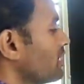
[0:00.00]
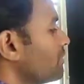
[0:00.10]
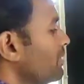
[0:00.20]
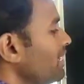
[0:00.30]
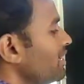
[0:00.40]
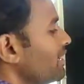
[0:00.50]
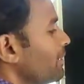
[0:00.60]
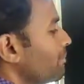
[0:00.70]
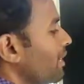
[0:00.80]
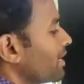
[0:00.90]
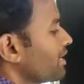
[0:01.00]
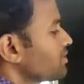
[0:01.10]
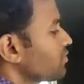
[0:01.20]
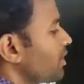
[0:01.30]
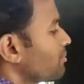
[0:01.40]
will be
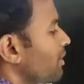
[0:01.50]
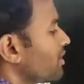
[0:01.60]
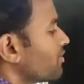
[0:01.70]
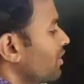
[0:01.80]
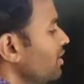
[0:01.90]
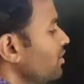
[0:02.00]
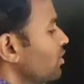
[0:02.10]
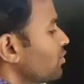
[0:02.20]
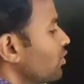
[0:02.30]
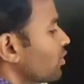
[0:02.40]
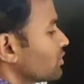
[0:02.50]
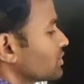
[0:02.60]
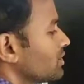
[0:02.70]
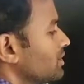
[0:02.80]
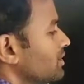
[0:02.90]
minus 1.5
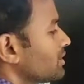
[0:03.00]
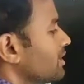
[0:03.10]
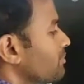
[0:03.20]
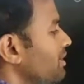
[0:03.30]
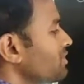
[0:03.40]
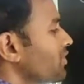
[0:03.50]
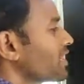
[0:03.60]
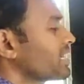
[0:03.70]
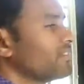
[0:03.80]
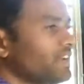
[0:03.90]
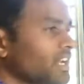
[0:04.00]
volts. That means for a given